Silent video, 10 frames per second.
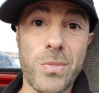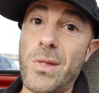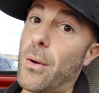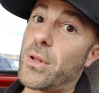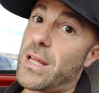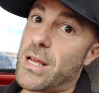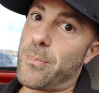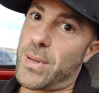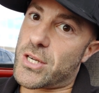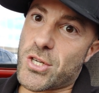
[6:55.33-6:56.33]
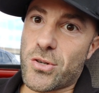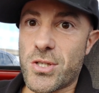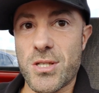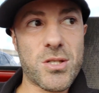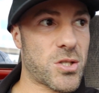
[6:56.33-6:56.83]
not really any good
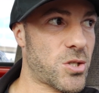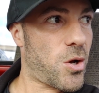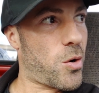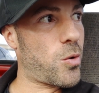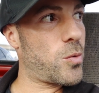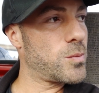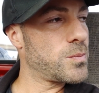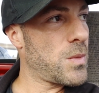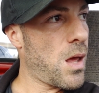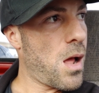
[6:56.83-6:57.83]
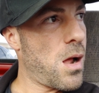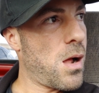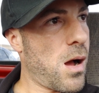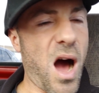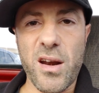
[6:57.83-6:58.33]
pictures, so
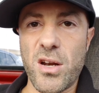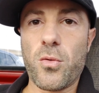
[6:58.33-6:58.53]
I don't know.